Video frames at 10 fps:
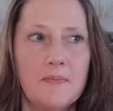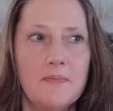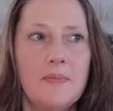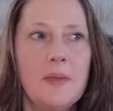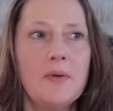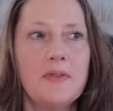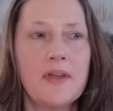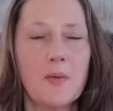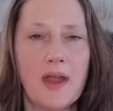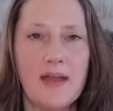people
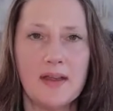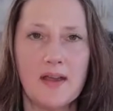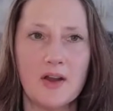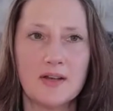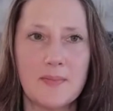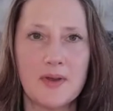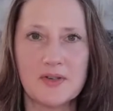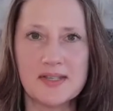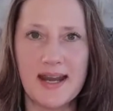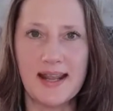there were having a hard time
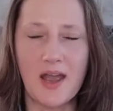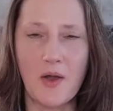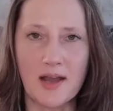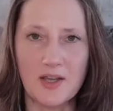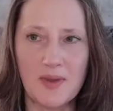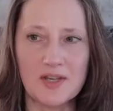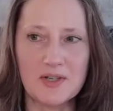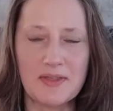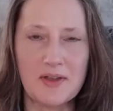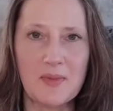understanding how
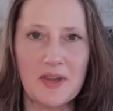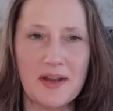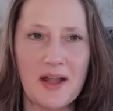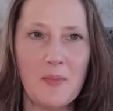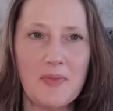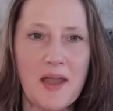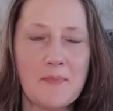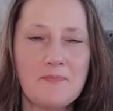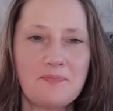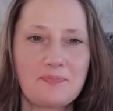occupational therapy could help
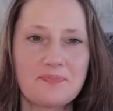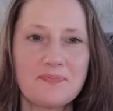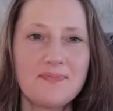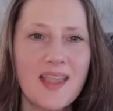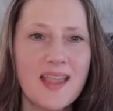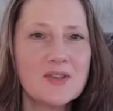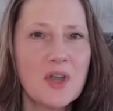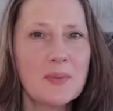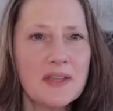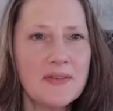them. And so
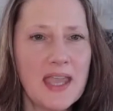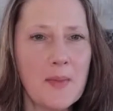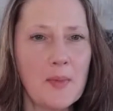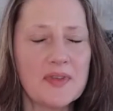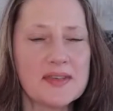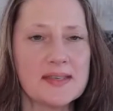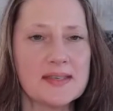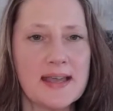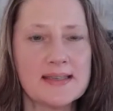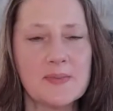I believe he came up with this
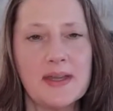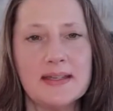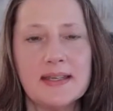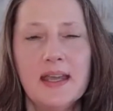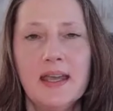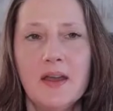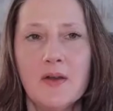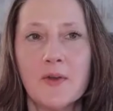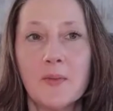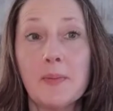assessment
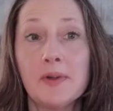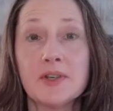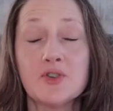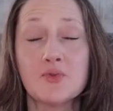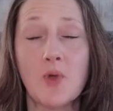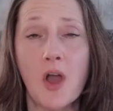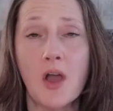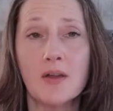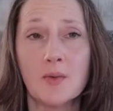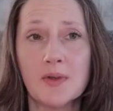for people to
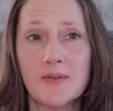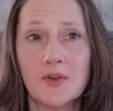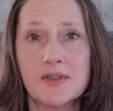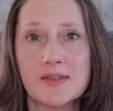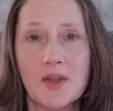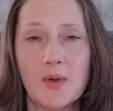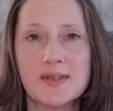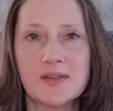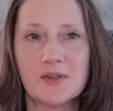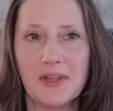draw a river as though
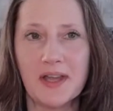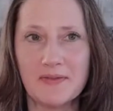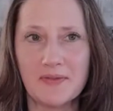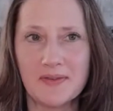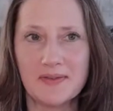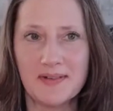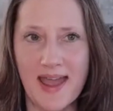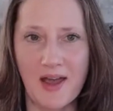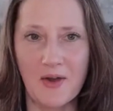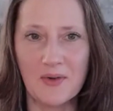it's their life
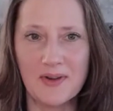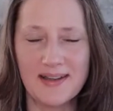now.